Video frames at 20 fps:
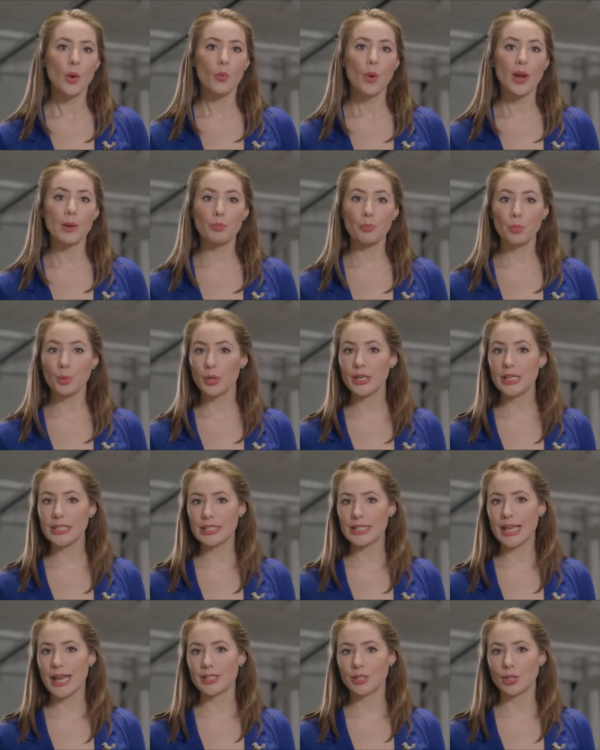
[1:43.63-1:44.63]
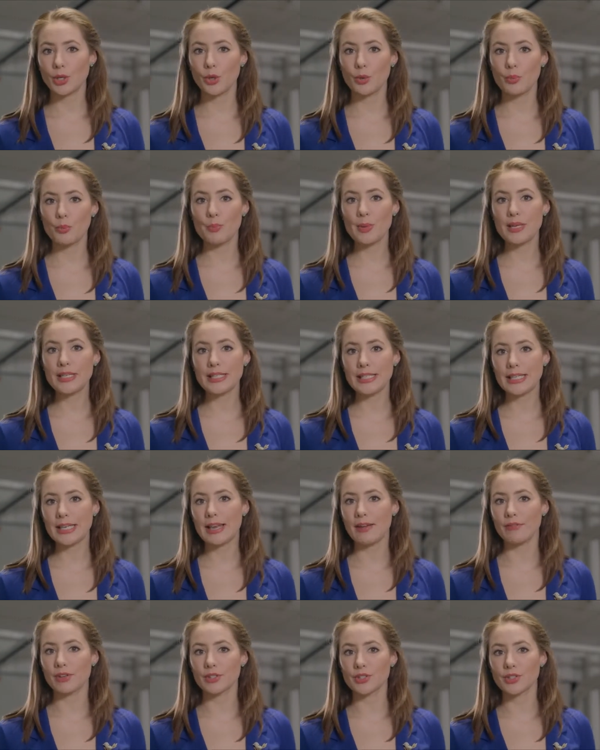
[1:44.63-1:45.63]
when preset humidity
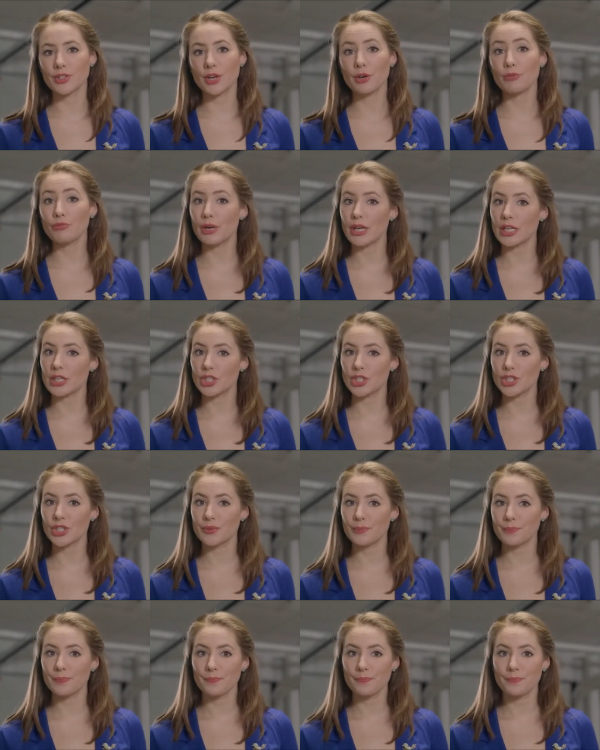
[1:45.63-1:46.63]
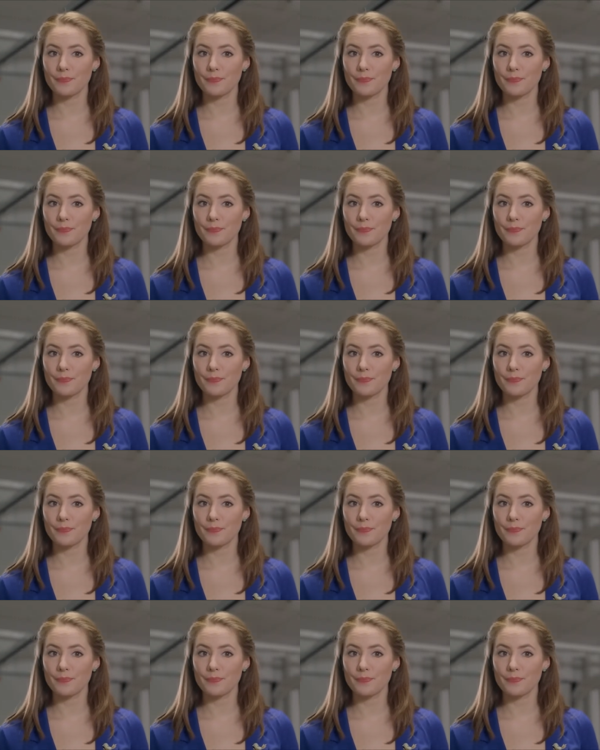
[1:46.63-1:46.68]
levels are reached.